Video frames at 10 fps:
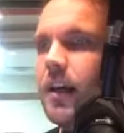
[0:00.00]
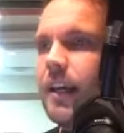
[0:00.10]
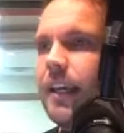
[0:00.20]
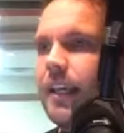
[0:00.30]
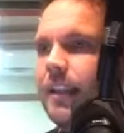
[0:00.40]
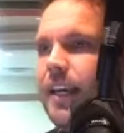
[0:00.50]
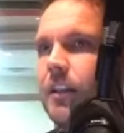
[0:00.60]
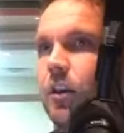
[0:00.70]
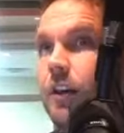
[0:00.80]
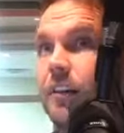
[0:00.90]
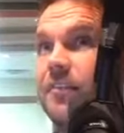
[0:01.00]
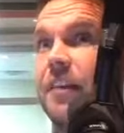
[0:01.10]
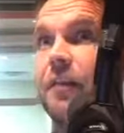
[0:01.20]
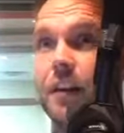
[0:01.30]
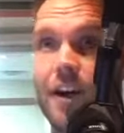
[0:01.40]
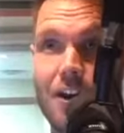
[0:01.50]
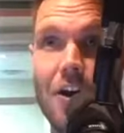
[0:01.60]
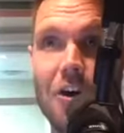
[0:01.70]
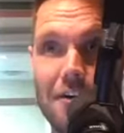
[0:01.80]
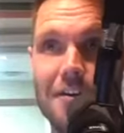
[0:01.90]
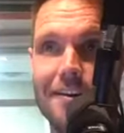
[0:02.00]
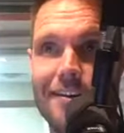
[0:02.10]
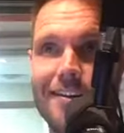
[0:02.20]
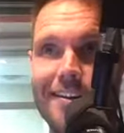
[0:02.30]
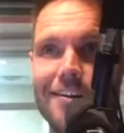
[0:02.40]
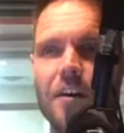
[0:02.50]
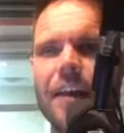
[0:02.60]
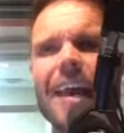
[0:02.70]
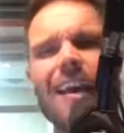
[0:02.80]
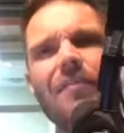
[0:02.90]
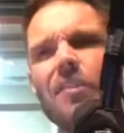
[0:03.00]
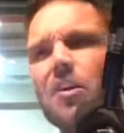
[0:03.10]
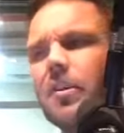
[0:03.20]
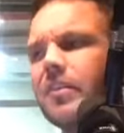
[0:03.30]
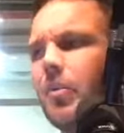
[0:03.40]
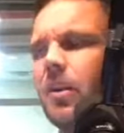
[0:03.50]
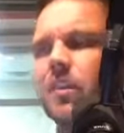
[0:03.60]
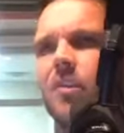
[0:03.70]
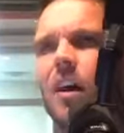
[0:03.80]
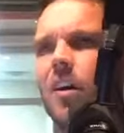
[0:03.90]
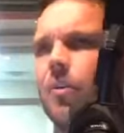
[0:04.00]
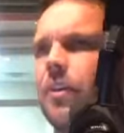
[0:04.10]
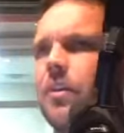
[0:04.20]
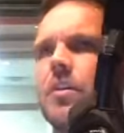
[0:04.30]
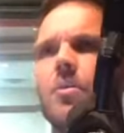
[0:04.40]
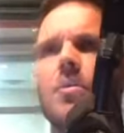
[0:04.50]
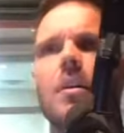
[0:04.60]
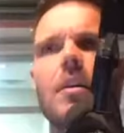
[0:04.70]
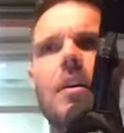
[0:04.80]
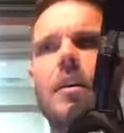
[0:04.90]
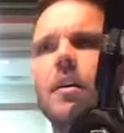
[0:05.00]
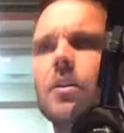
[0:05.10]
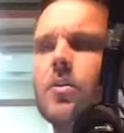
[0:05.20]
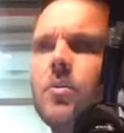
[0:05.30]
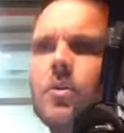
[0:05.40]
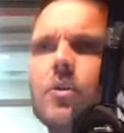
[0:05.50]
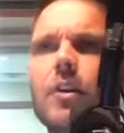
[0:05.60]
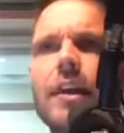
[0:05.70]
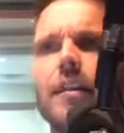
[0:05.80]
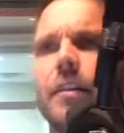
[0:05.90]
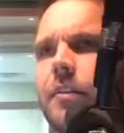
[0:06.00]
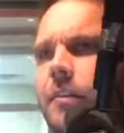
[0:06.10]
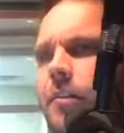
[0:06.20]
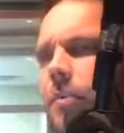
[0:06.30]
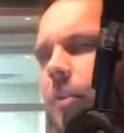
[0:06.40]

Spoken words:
can look a different kind of hard. You know, like, hey, I've noticed that when I talk with you, you're inconsistent